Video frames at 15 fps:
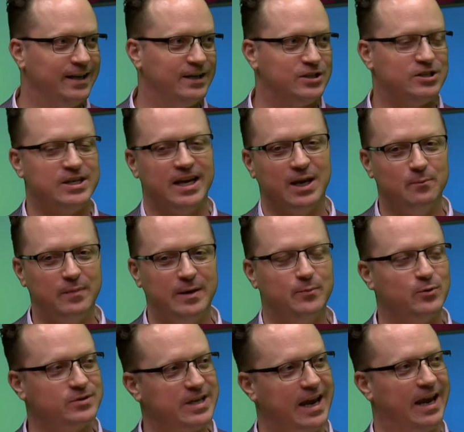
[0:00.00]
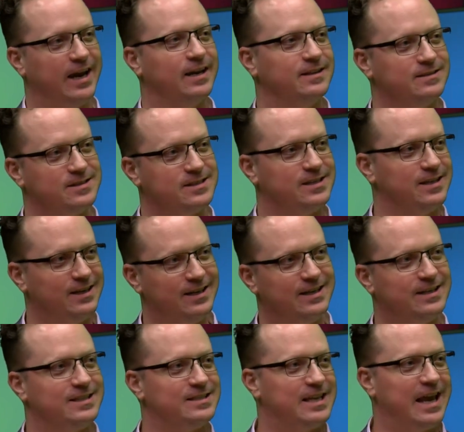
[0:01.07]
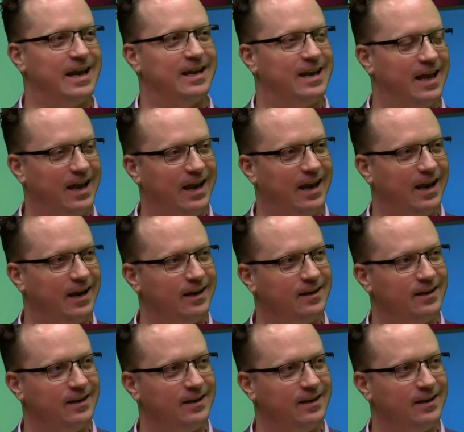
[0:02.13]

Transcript: shaking people's hands, saying hey.